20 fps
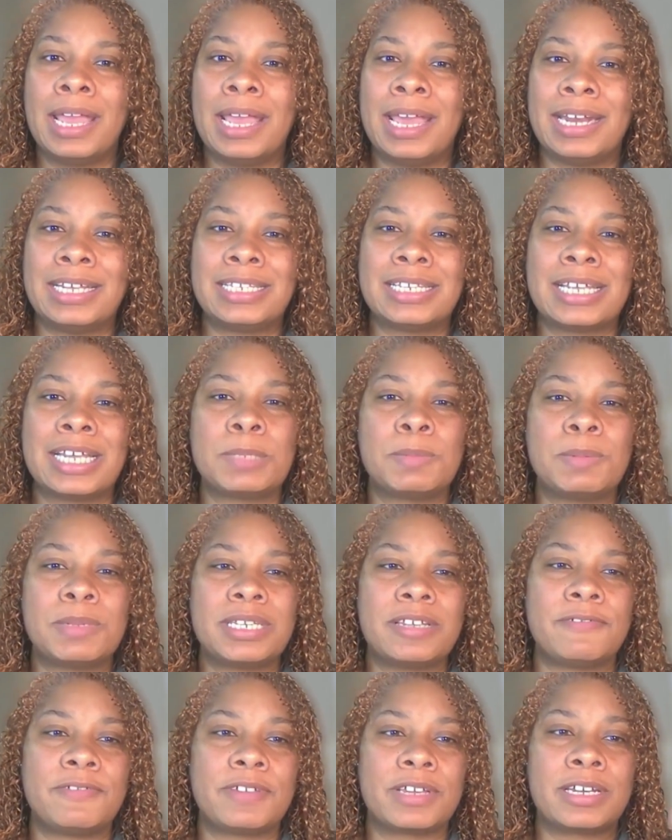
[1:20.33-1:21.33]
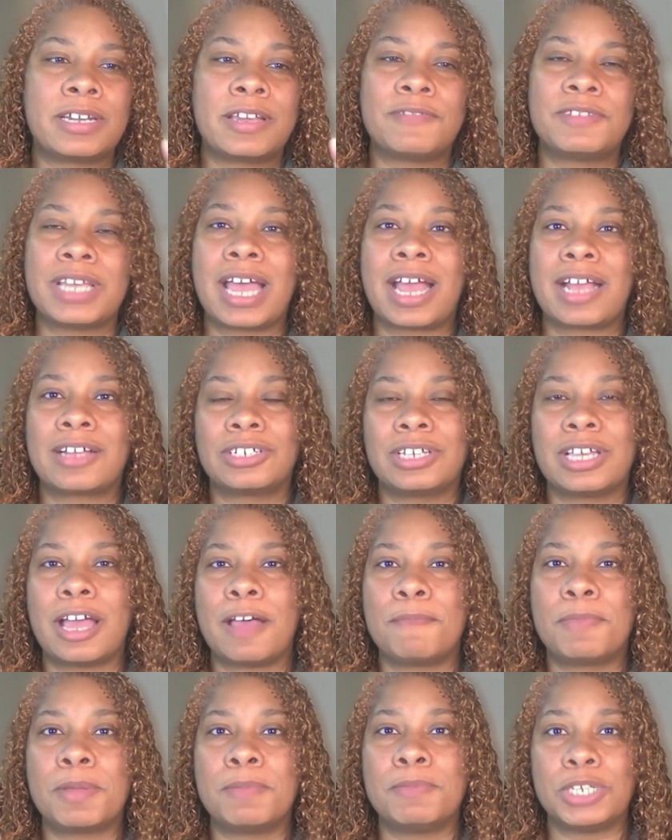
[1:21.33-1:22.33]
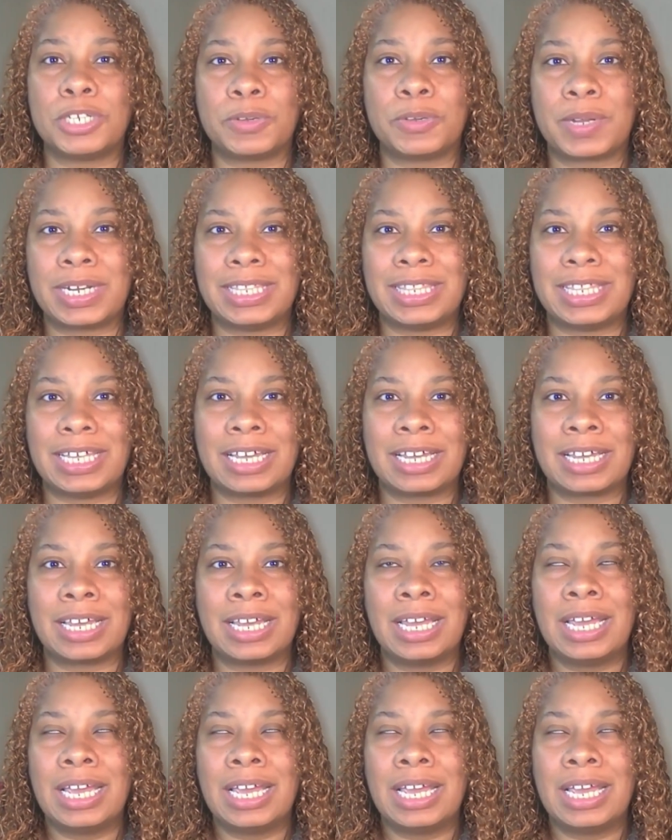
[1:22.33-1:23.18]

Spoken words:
And it's not specific enough to actually help them do anything.